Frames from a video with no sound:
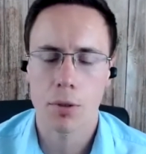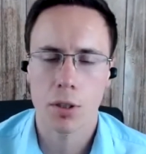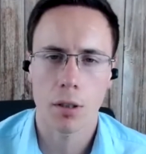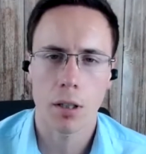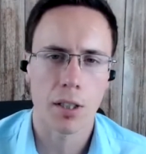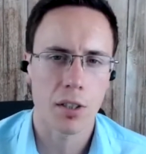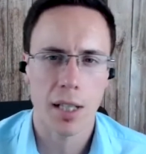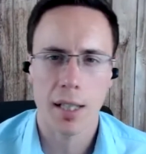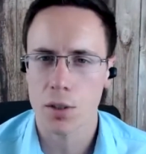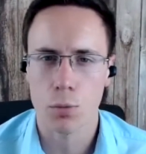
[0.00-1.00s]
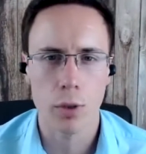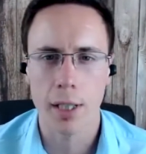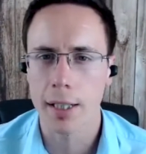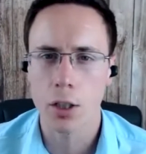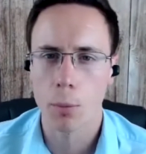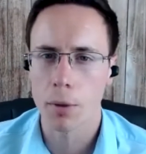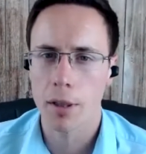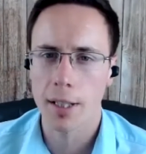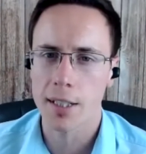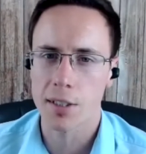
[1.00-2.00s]
So, like you say, that's a really common
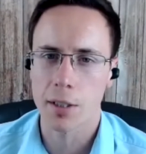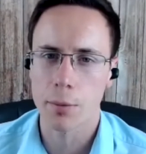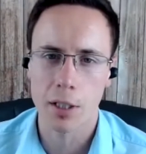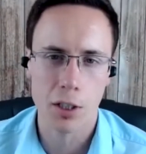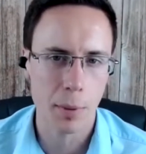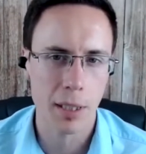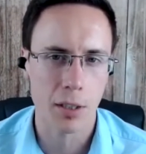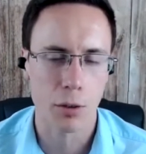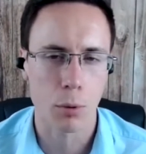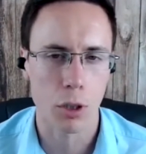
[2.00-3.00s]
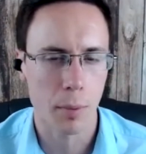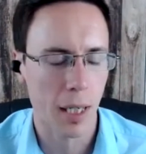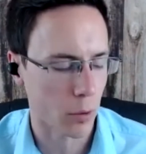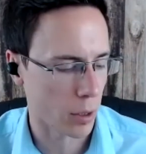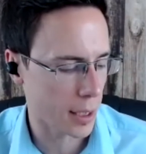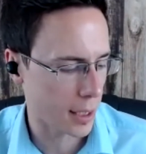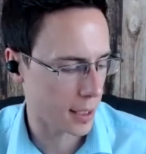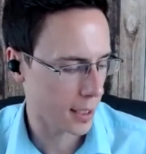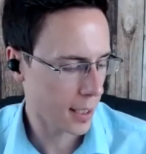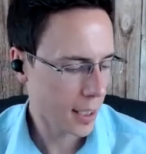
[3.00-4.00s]
thing, isn't it? When you're speaking to a prospect or a lead,
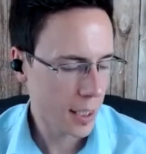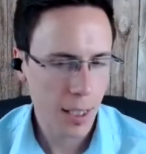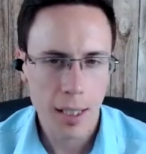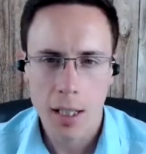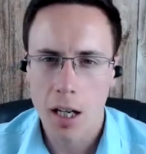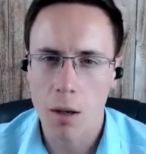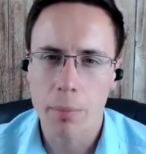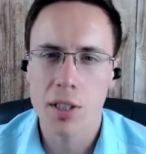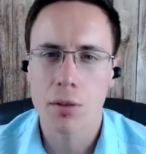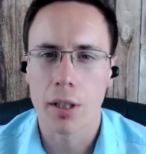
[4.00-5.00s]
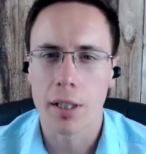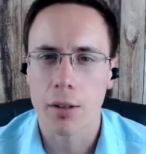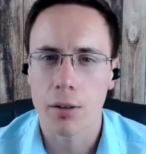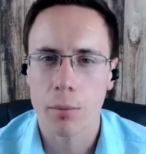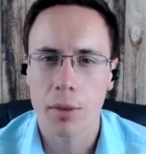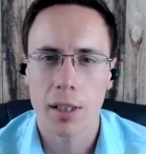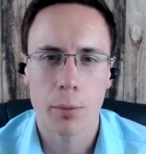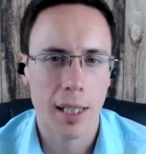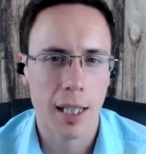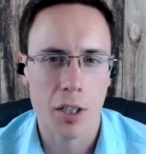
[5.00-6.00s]
oh, I'm busy right now. Can we can we
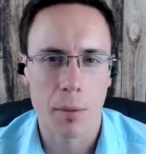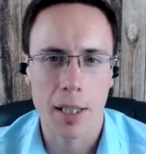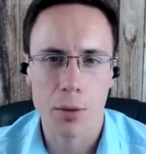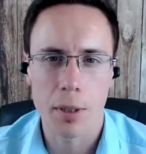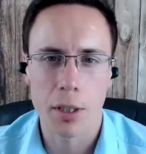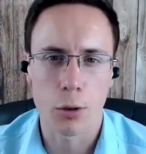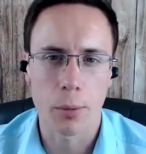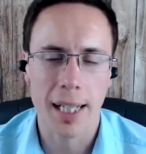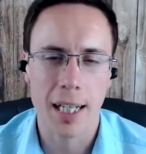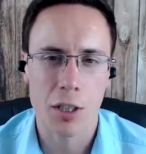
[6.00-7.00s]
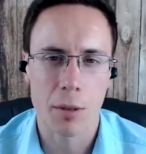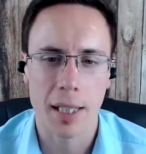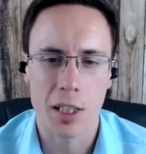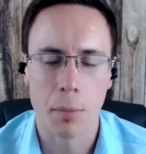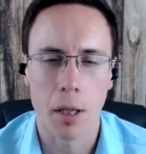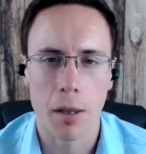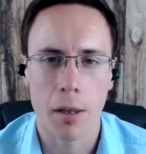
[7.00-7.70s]
catch up next week or can we catch up next month?